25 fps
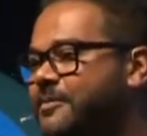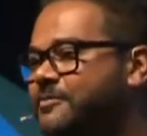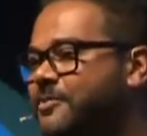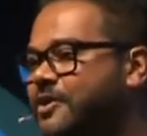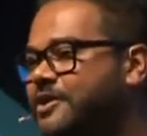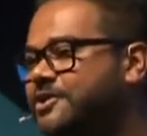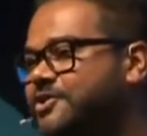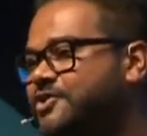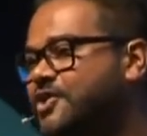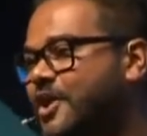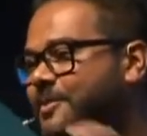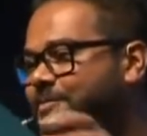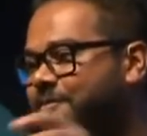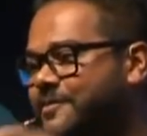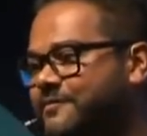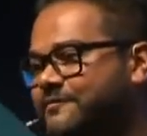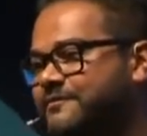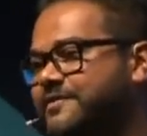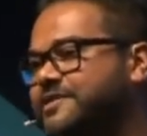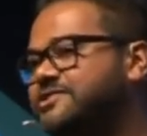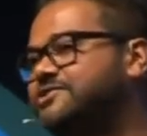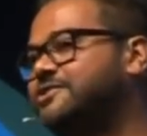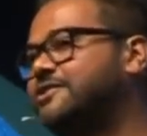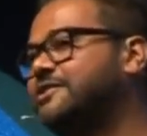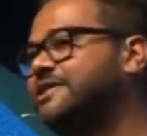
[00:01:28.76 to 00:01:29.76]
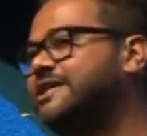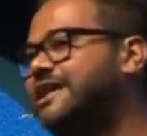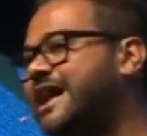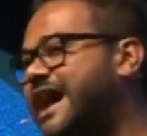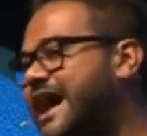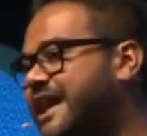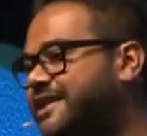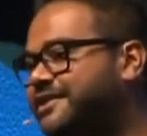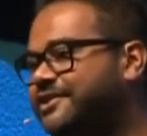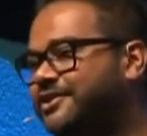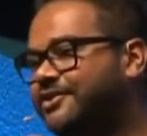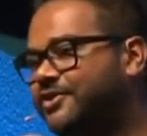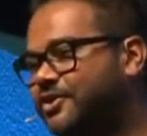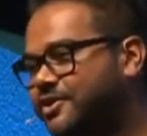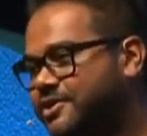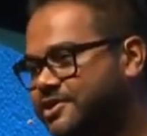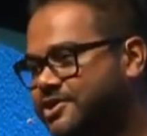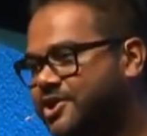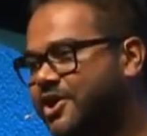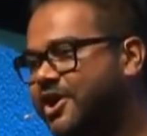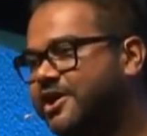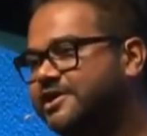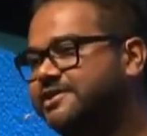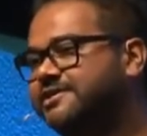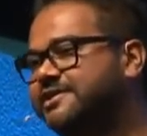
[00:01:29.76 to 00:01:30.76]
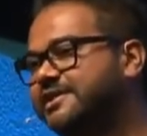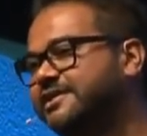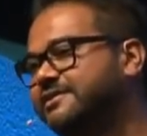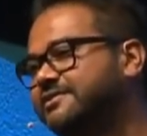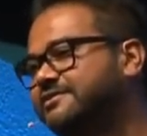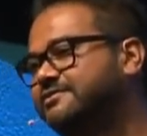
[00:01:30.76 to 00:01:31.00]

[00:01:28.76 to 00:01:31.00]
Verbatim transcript: on top of which you can add your own content.